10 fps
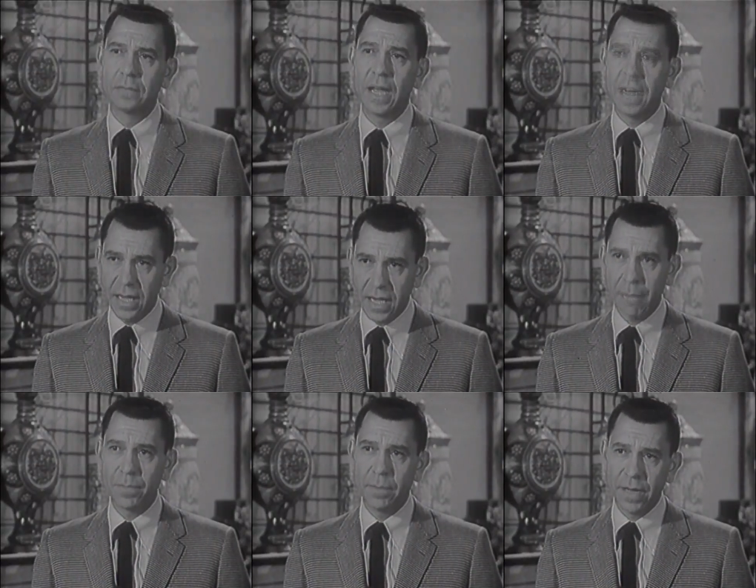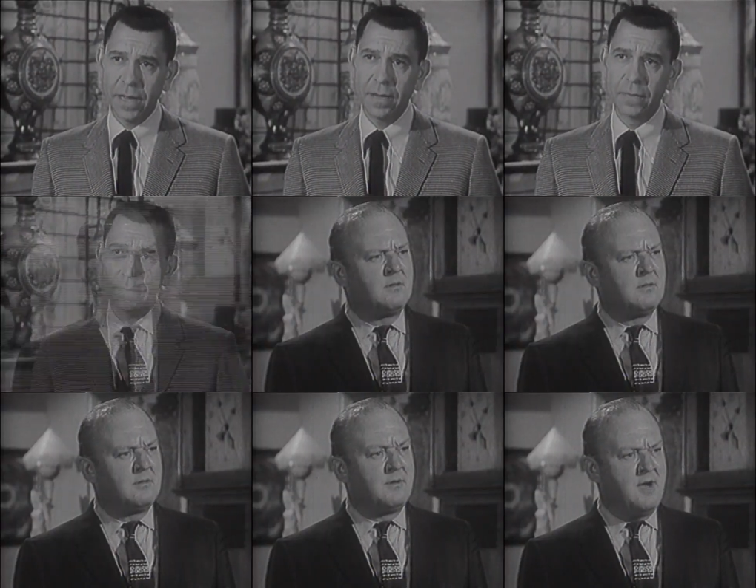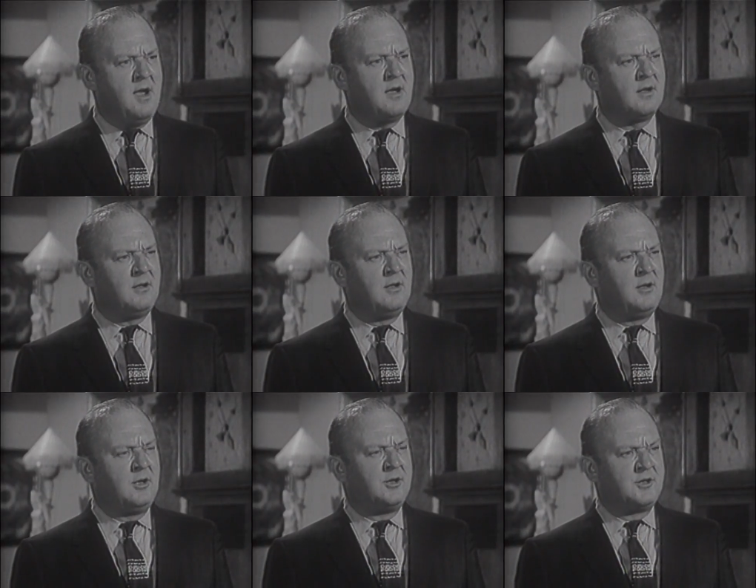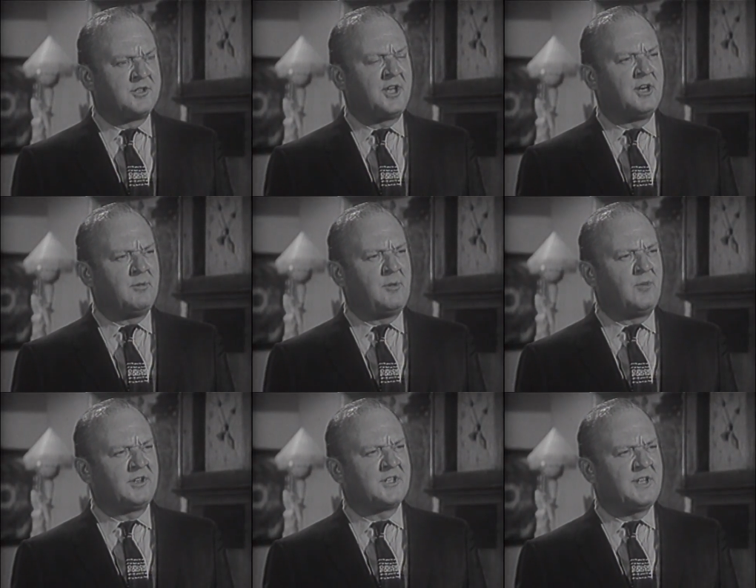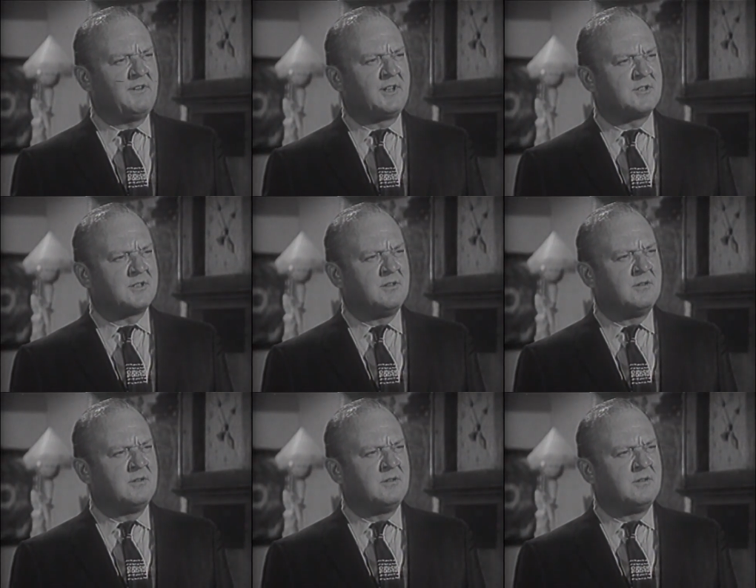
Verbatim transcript: And he kept the money? Yeah said it'd be booked as evidence.